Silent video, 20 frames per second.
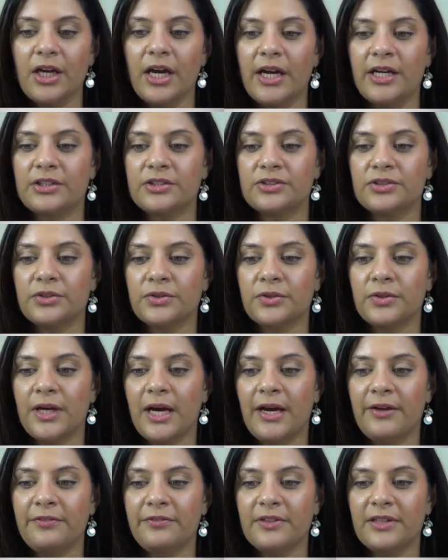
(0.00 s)
And so
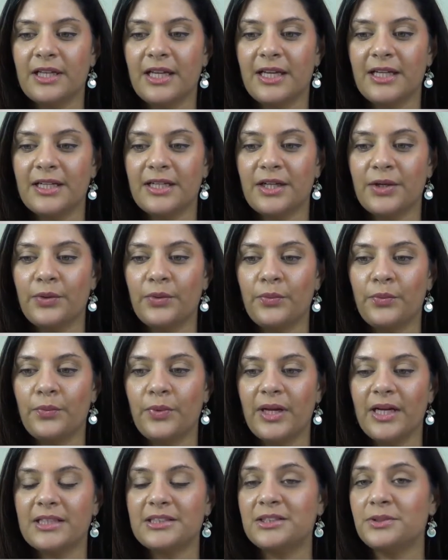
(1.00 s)
I feel like
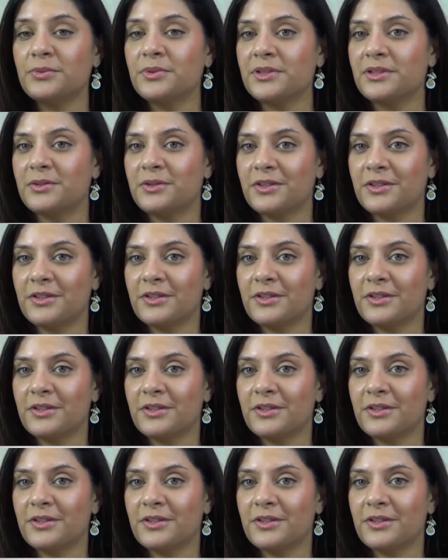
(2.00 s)
when I deal with